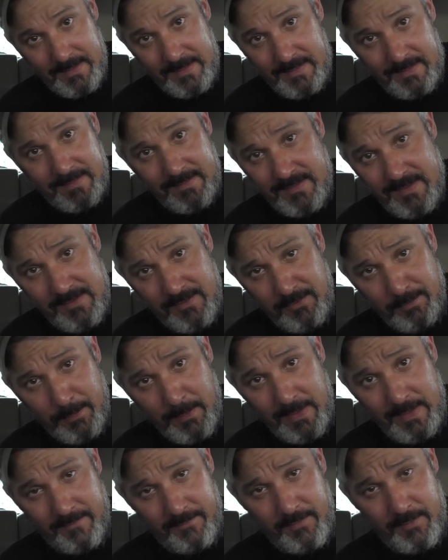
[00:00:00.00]
and the
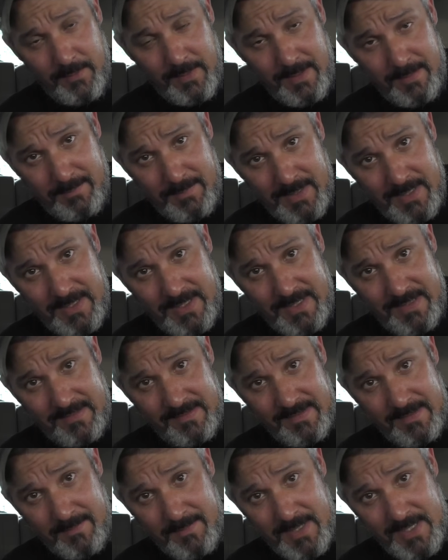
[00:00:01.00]
Teespring if you want to buy an
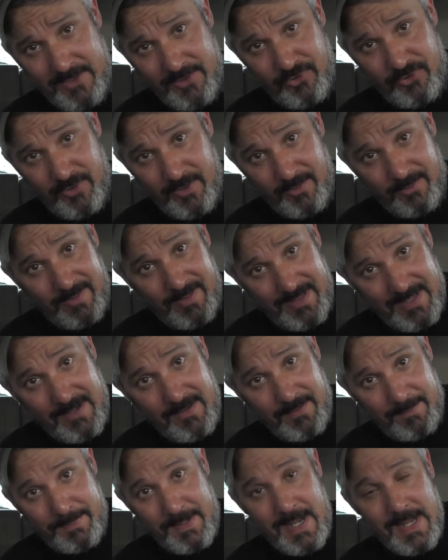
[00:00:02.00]
SMA shirt
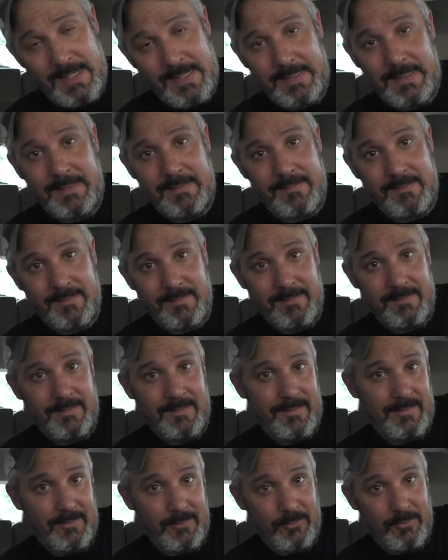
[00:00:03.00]
without a pocket
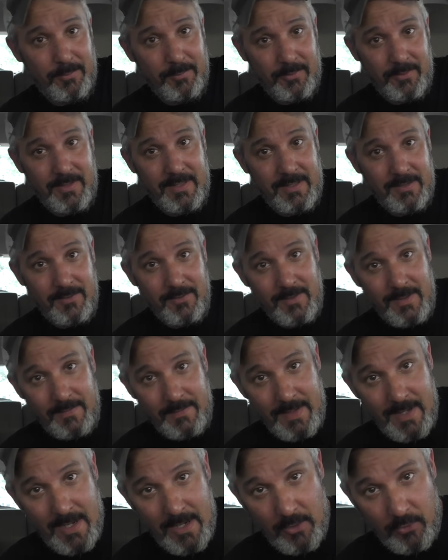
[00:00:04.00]
and do some cleaning
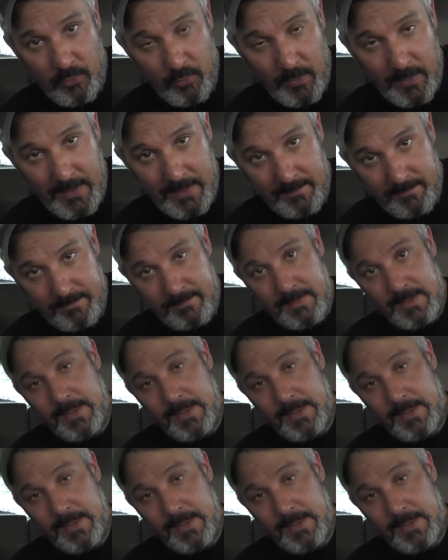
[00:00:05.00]
around the house with it.